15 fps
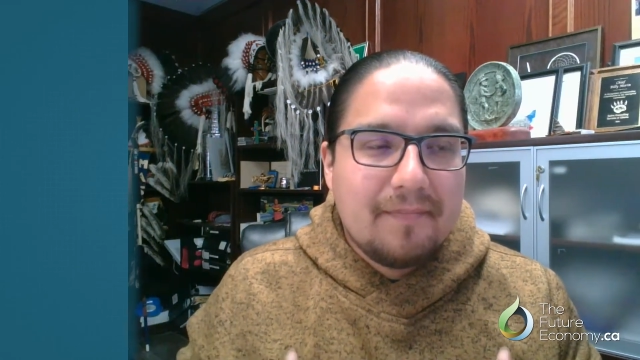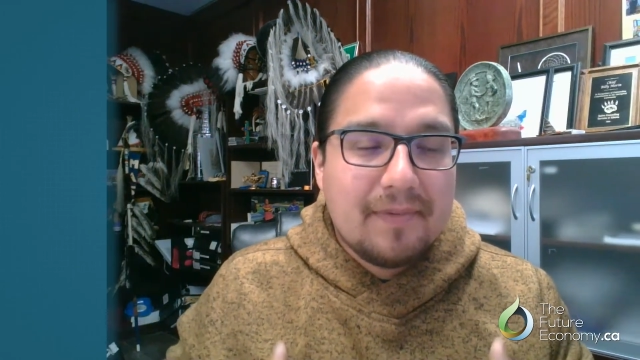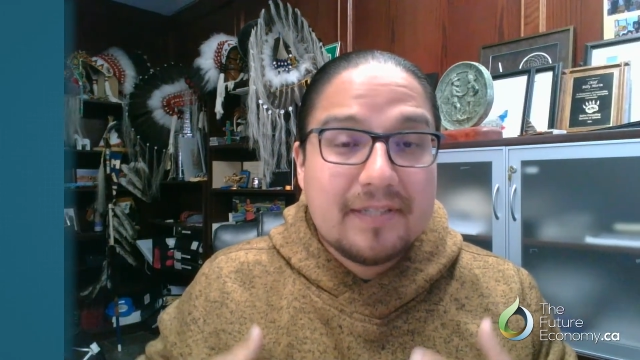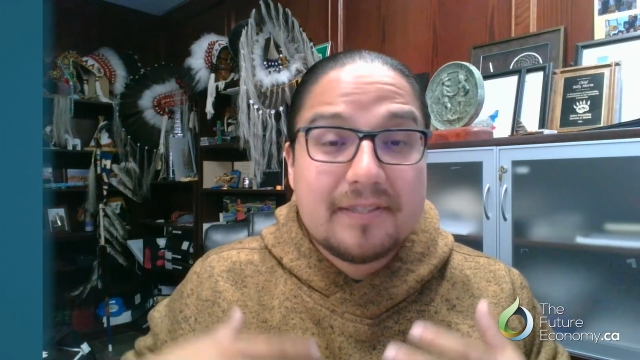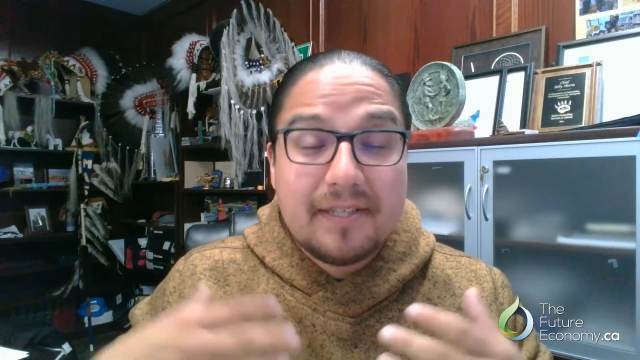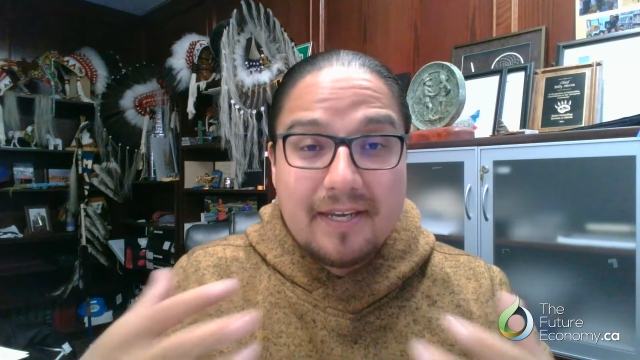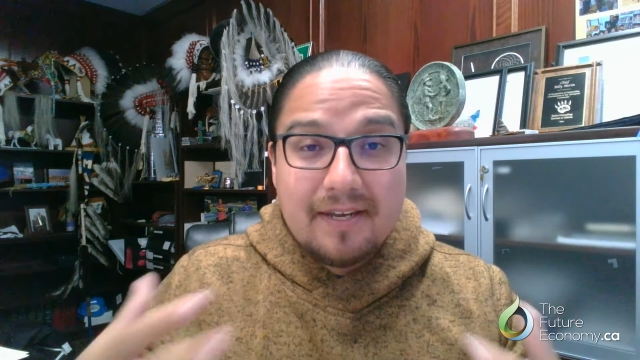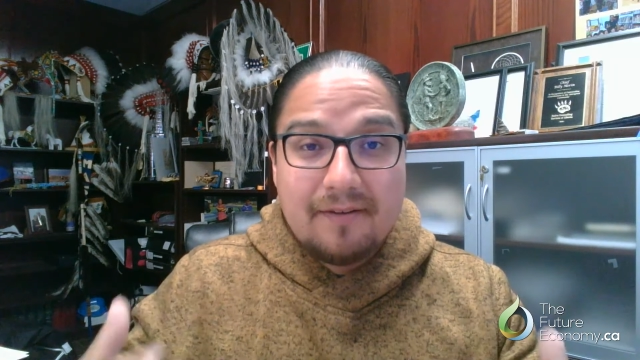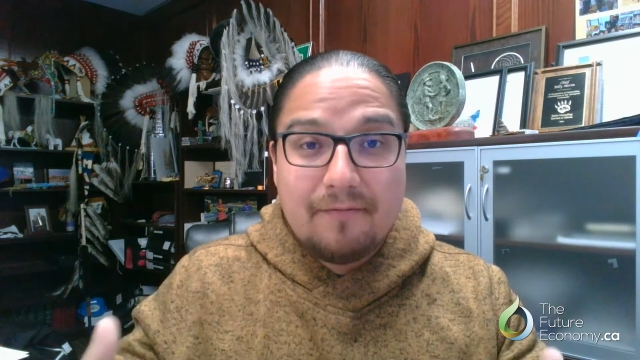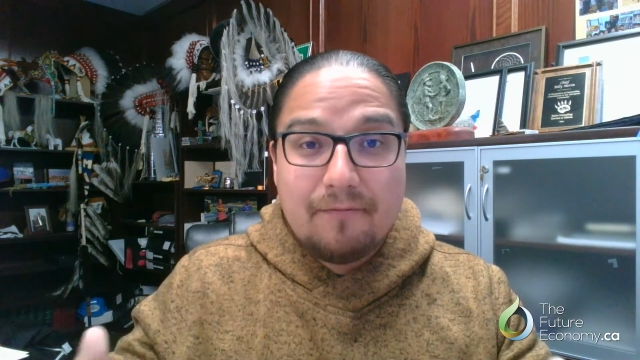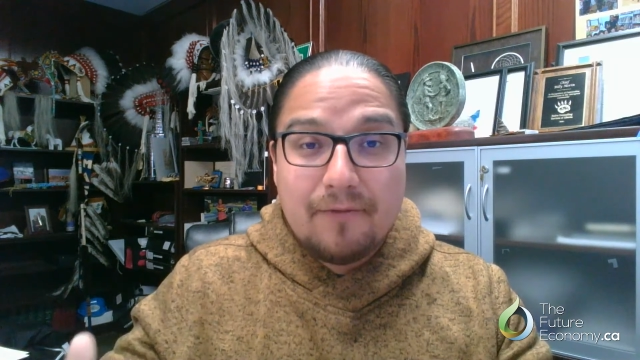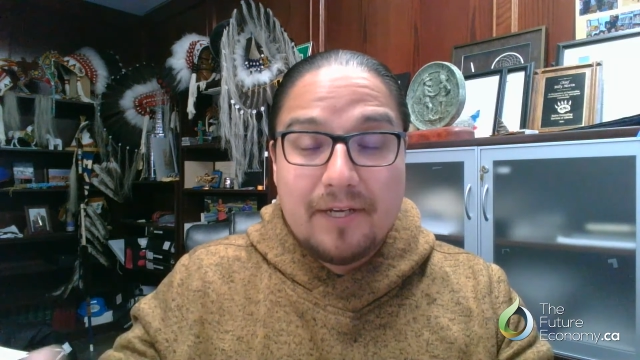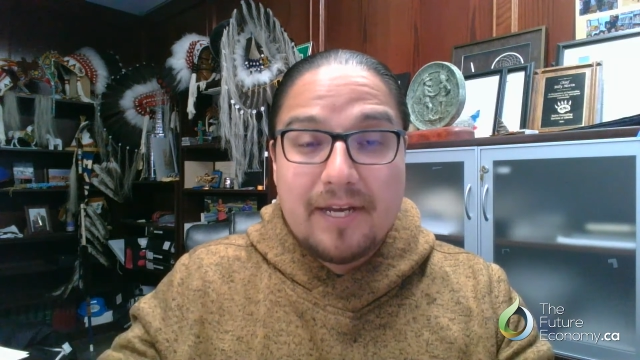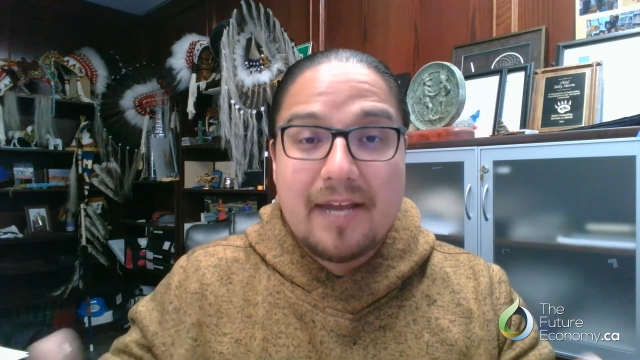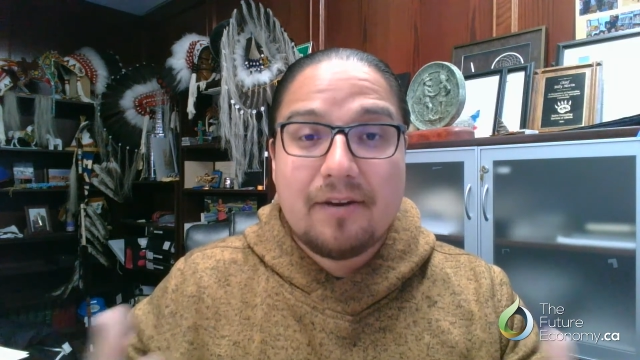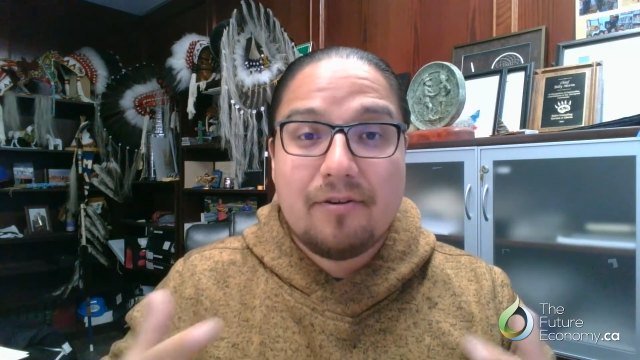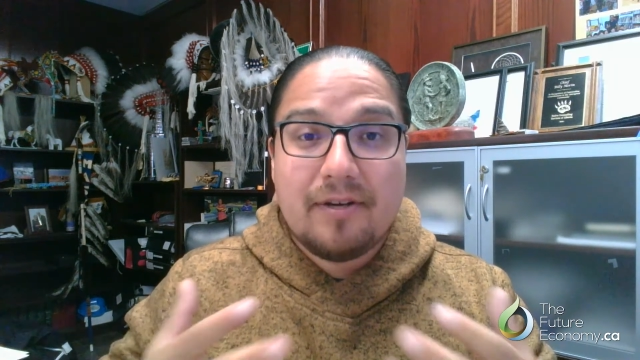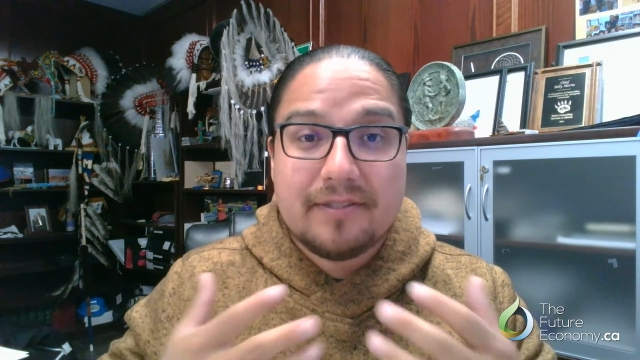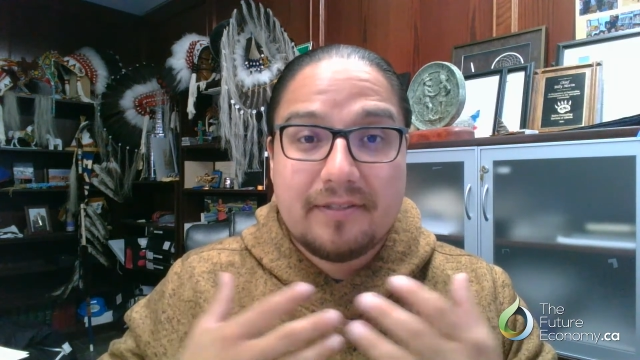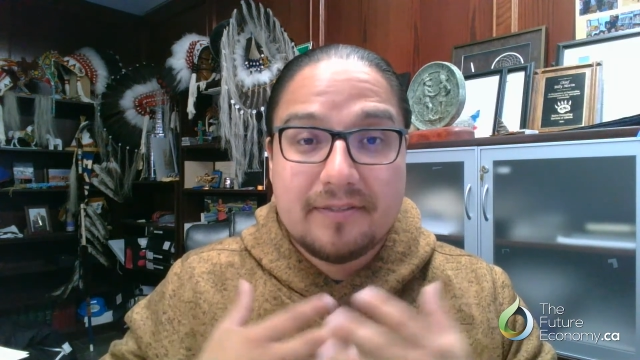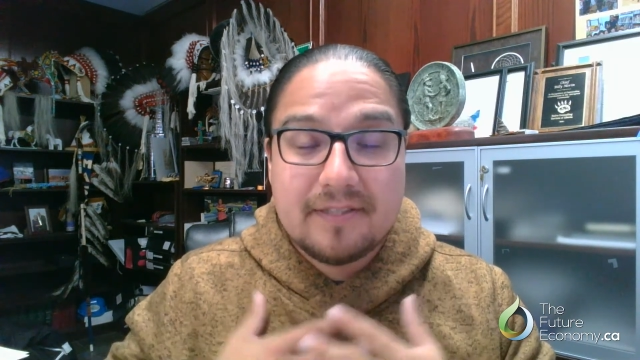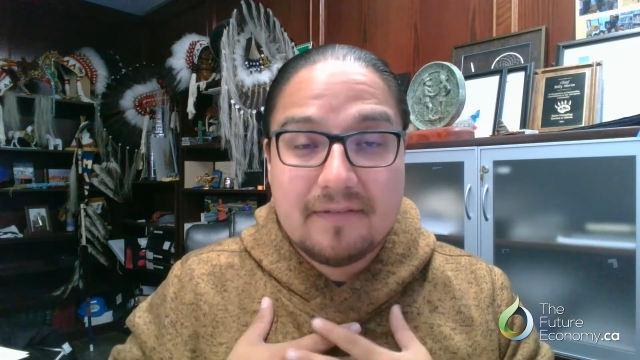because um, again, we
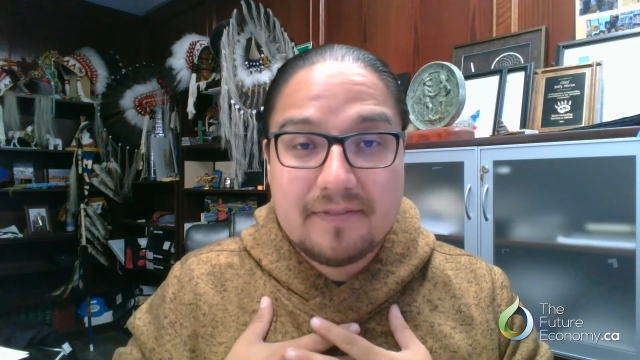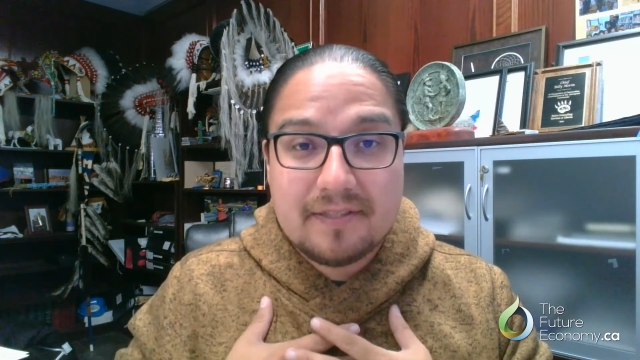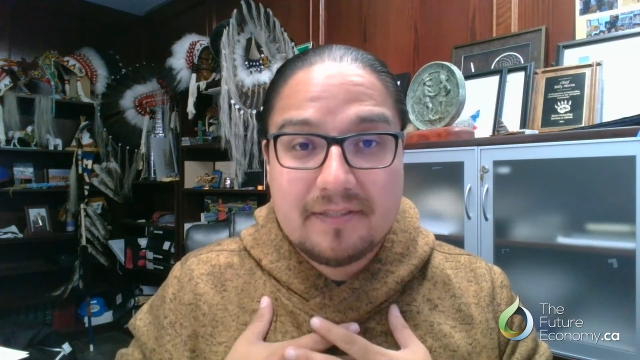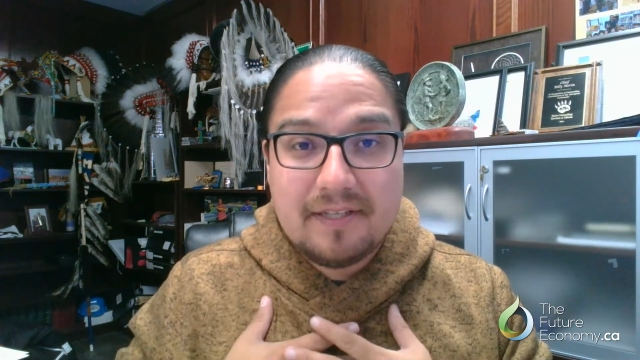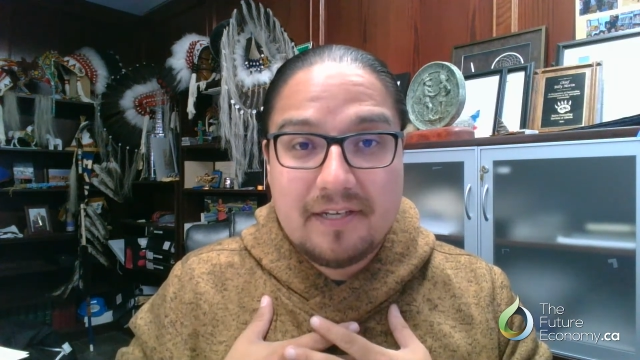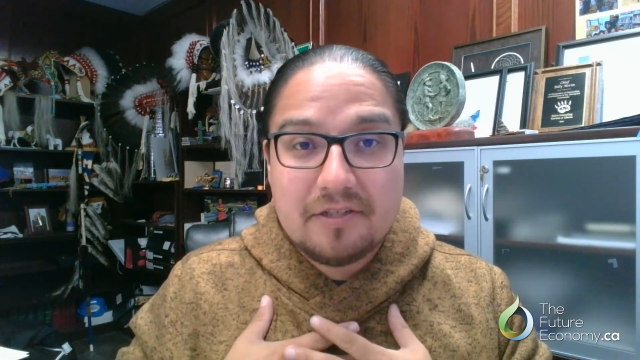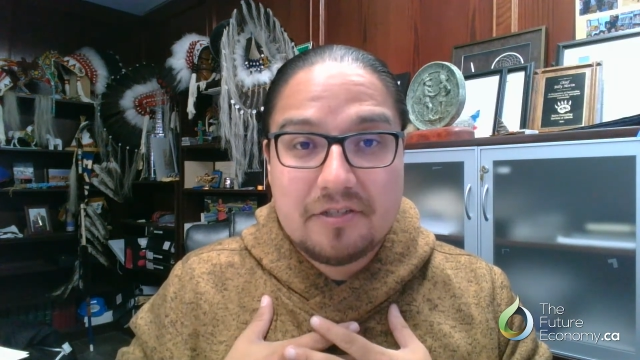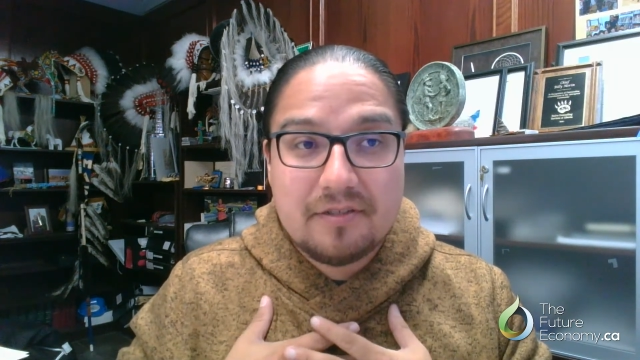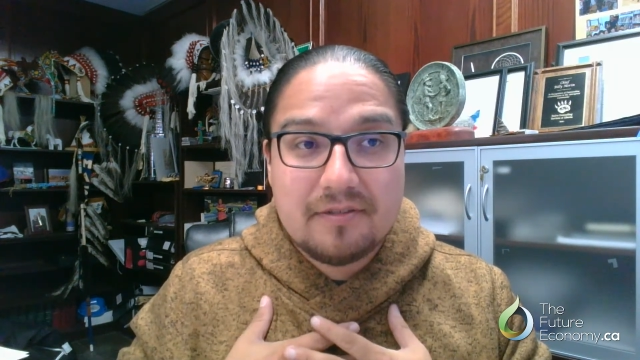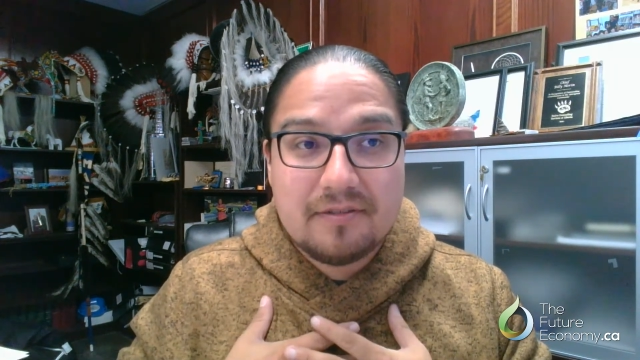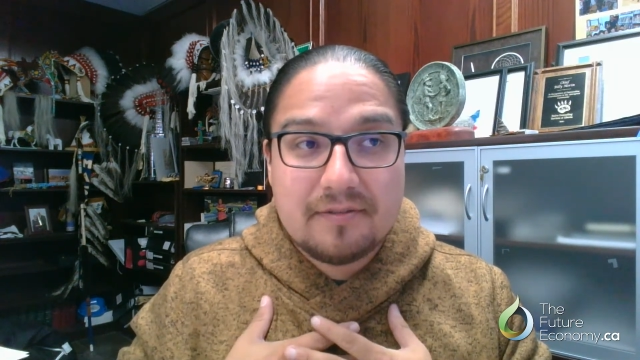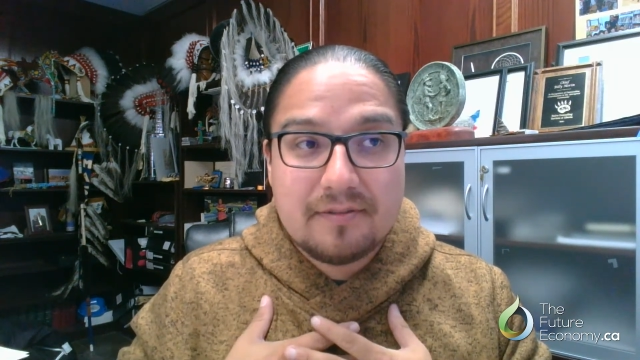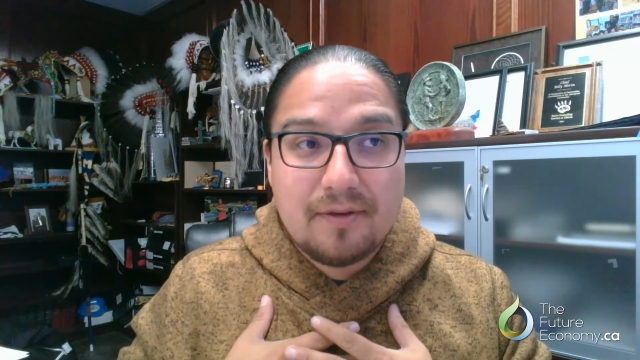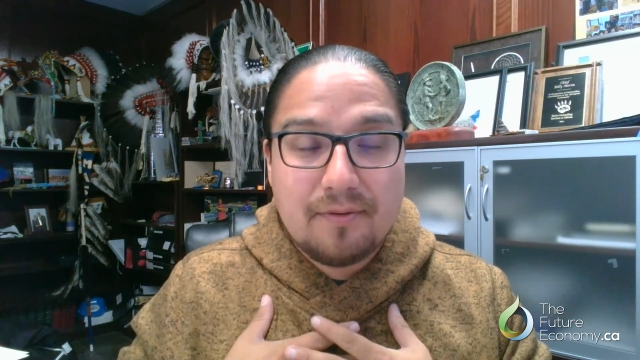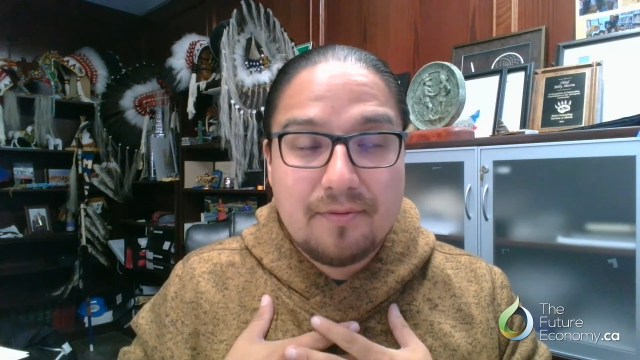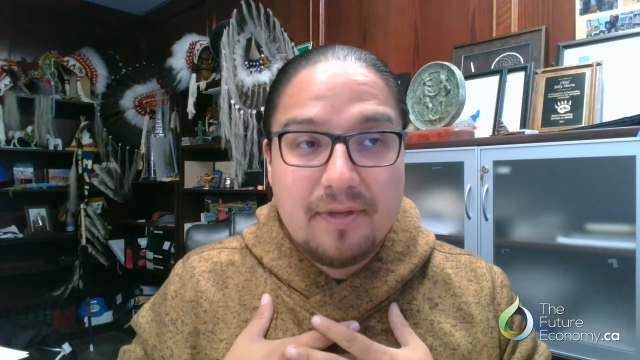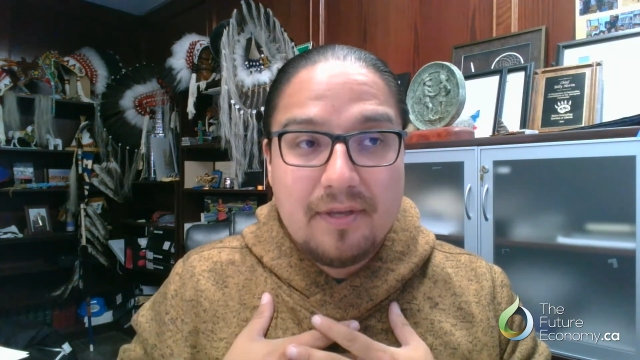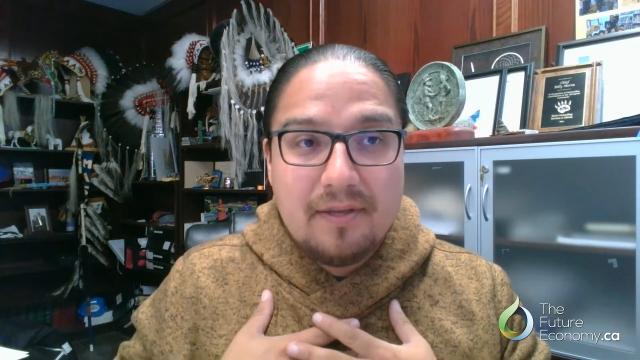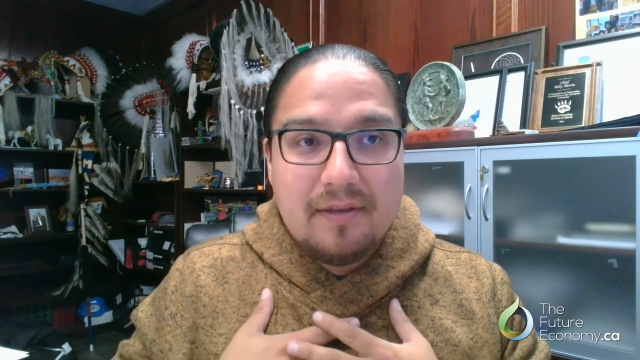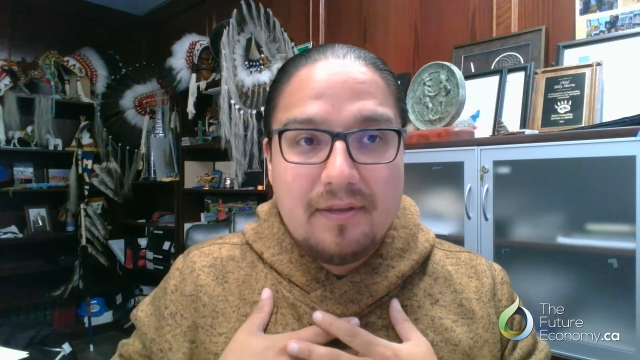categorize ourselves as nations, so